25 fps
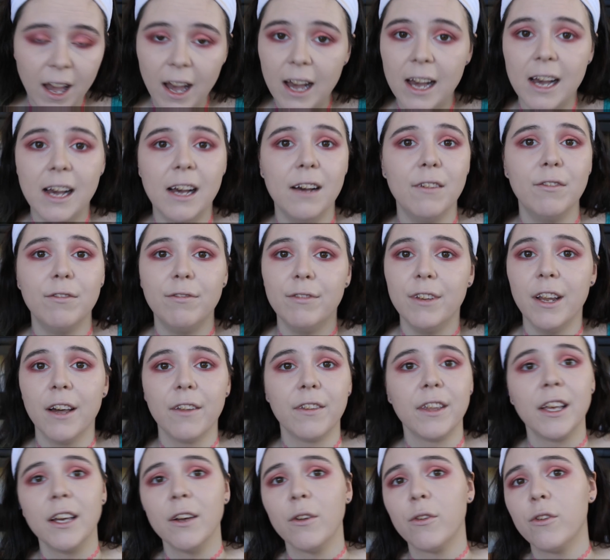I have
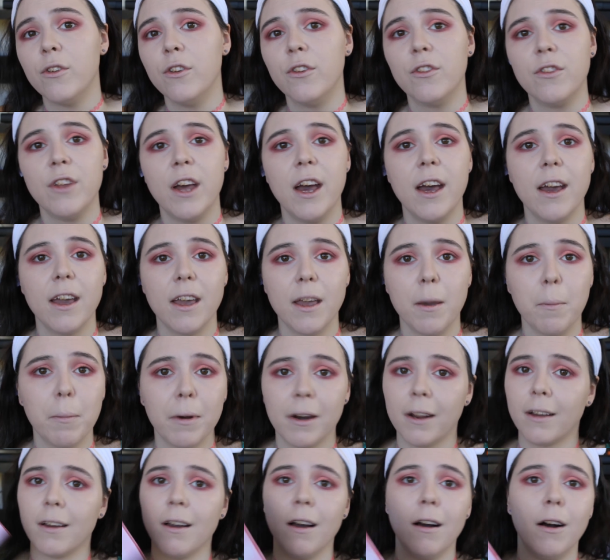nothing else to say,
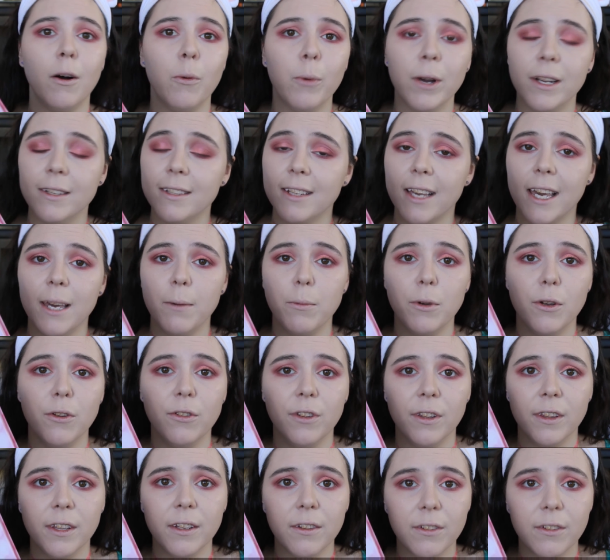but I can't wait to keep using